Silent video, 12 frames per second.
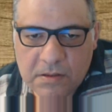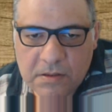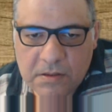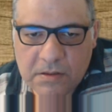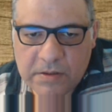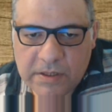
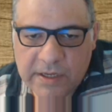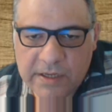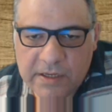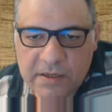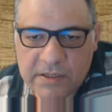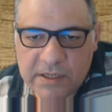Okay,
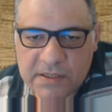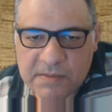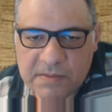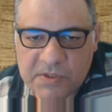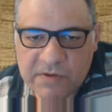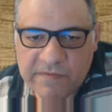I'll get
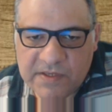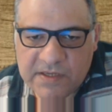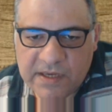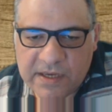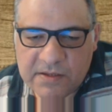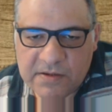some sort of
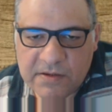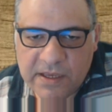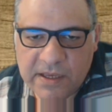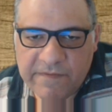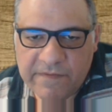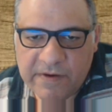attack then, like
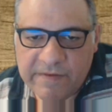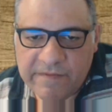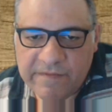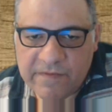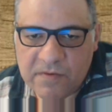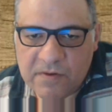f5, f4.